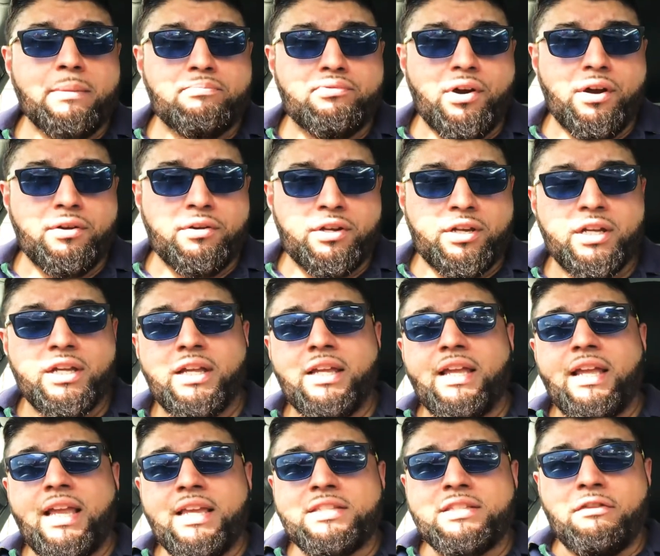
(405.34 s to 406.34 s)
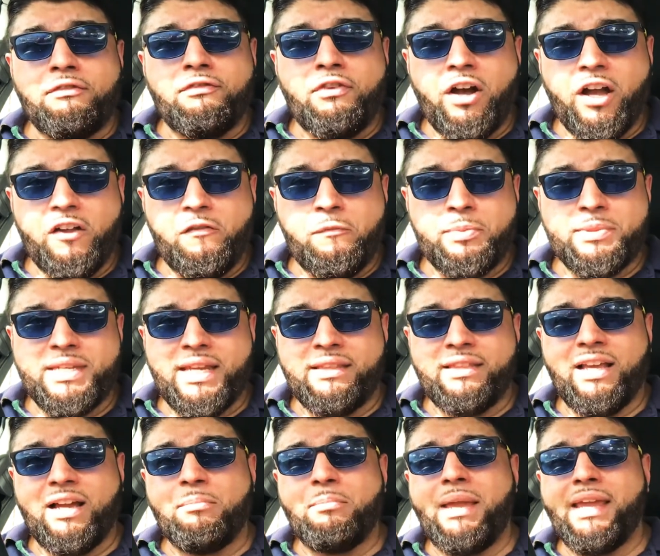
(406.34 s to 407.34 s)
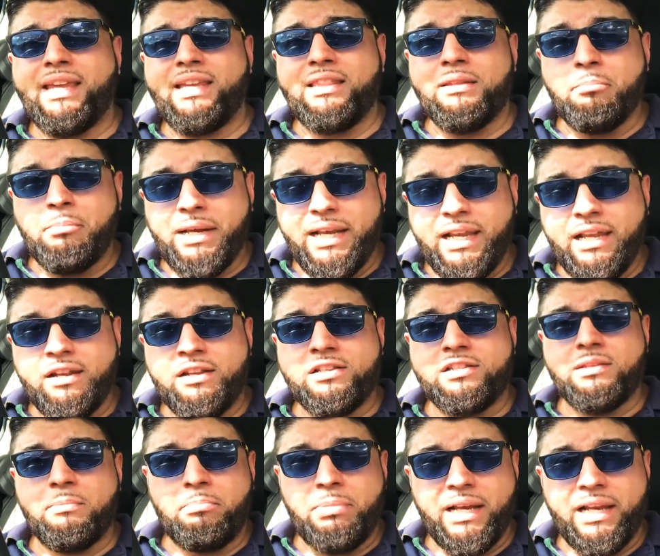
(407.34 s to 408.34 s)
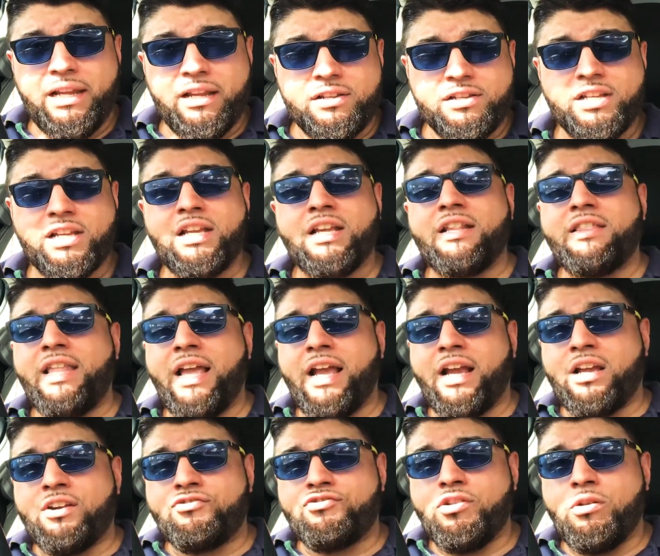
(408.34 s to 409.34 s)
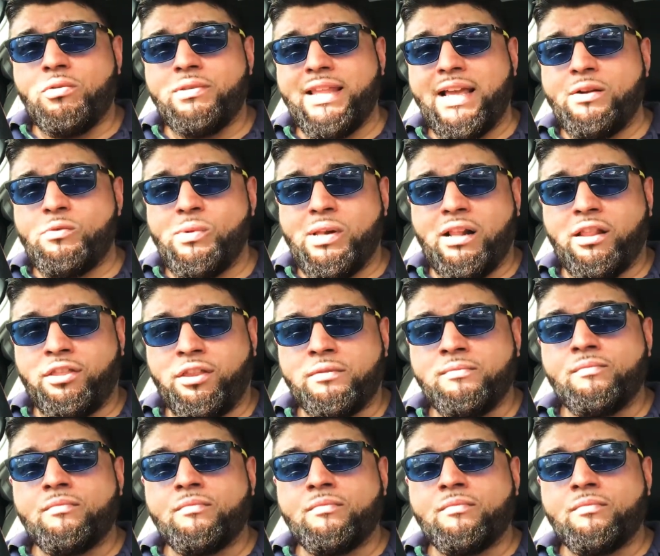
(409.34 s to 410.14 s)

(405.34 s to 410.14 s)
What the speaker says: broke. It's the 5% that are making the millions, the billions, that control that wealth.